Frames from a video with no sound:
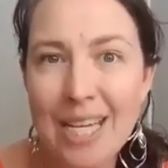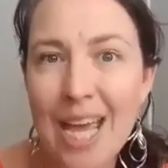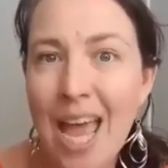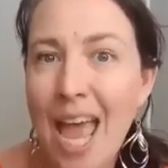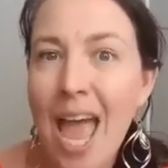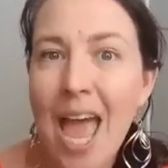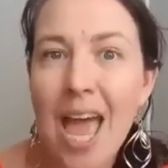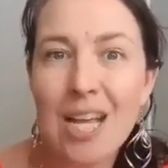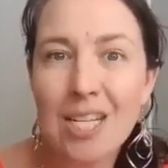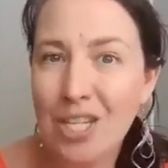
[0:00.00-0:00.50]

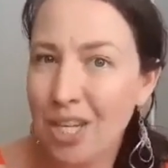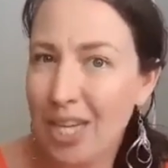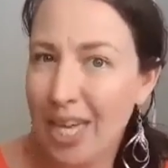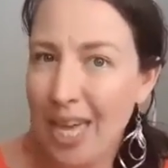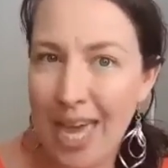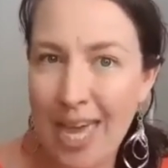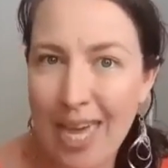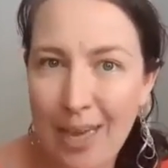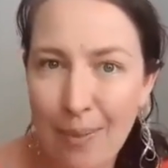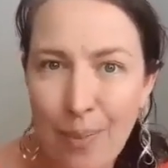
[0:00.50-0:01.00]
to keep
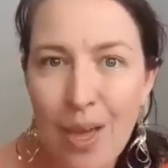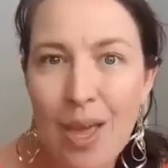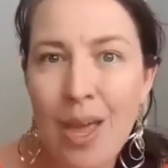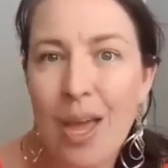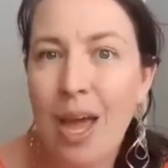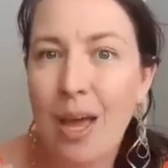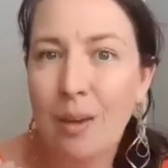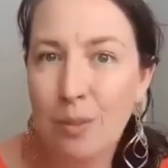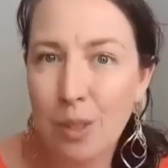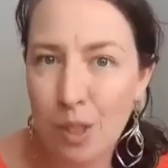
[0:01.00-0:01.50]

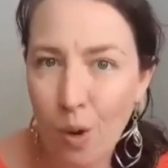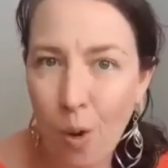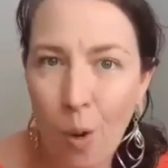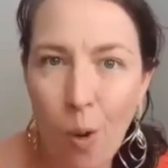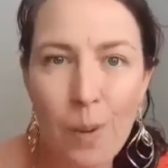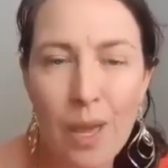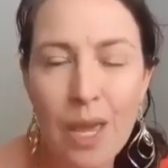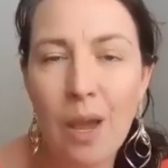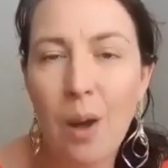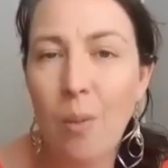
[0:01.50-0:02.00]
absorbing
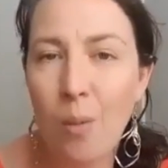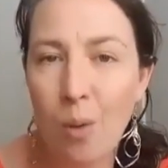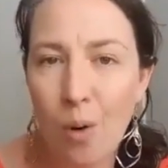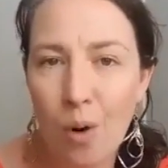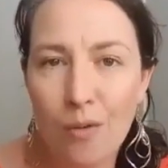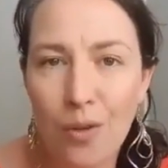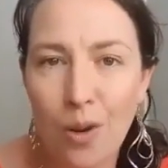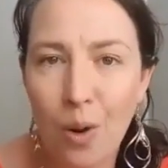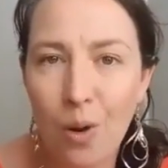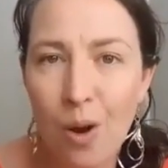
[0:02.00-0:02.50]
more of your
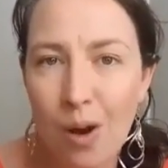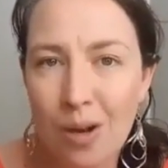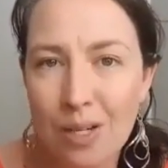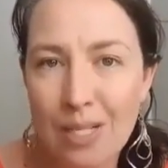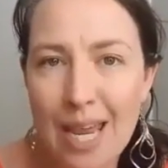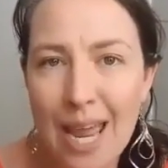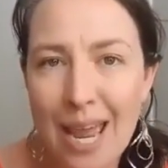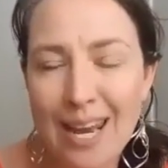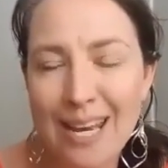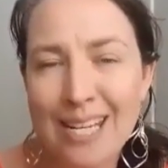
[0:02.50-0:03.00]
content.